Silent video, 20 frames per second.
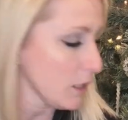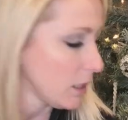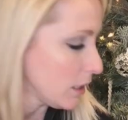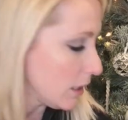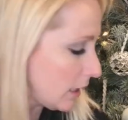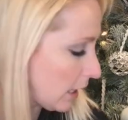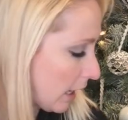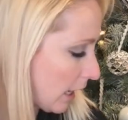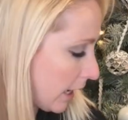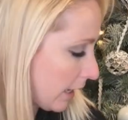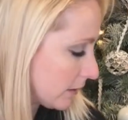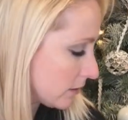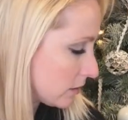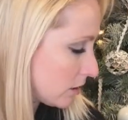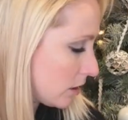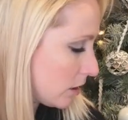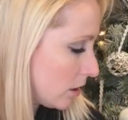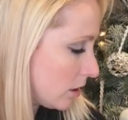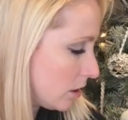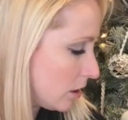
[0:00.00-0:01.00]
Got
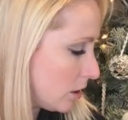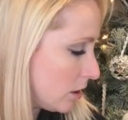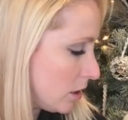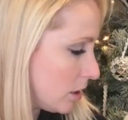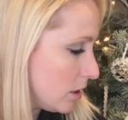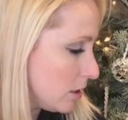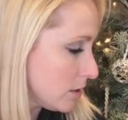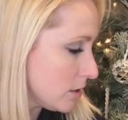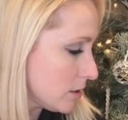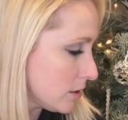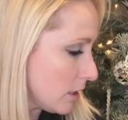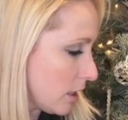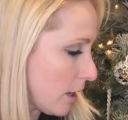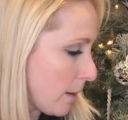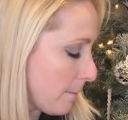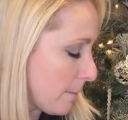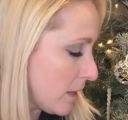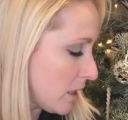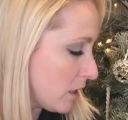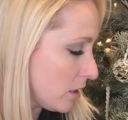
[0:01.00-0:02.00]

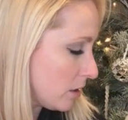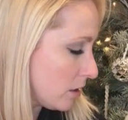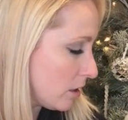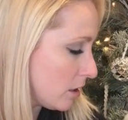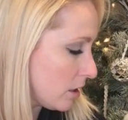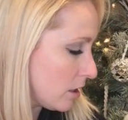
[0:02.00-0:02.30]
some